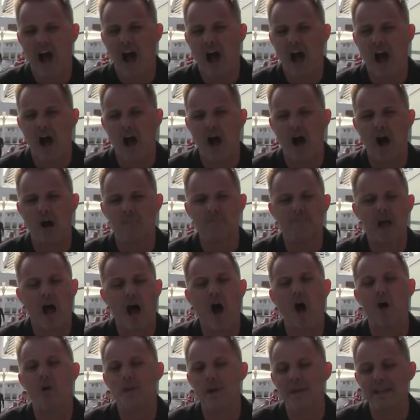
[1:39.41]
Um,
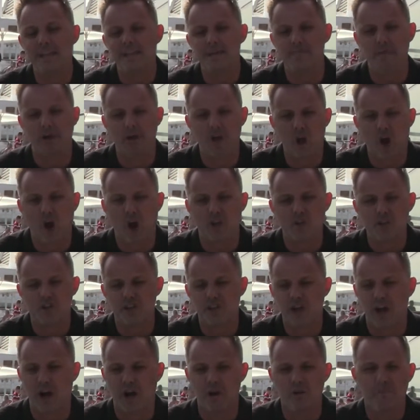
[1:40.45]
o in the
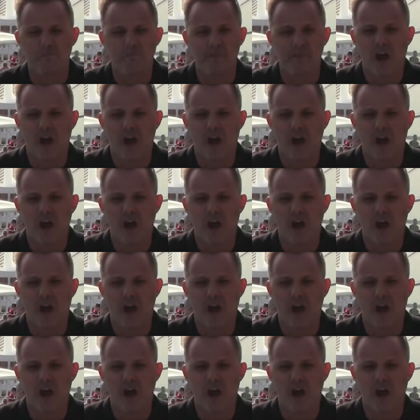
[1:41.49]
Bellagio.